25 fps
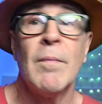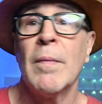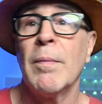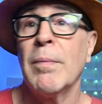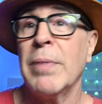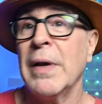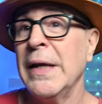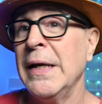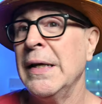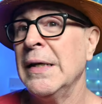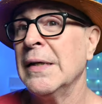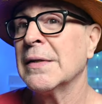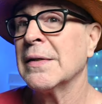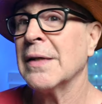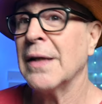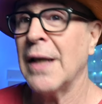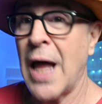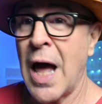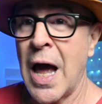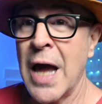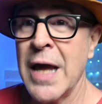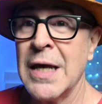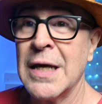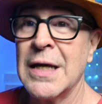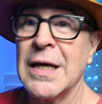Please
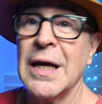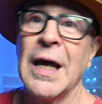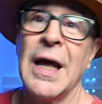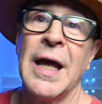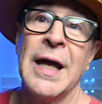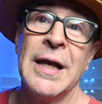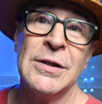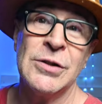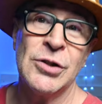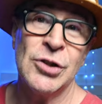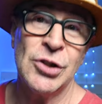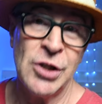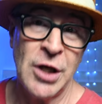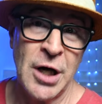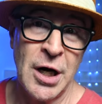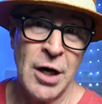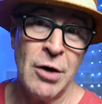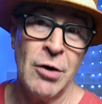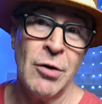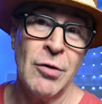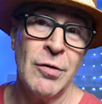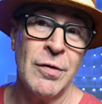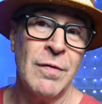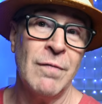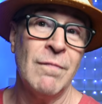like and
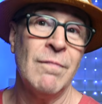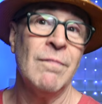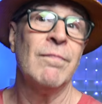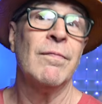share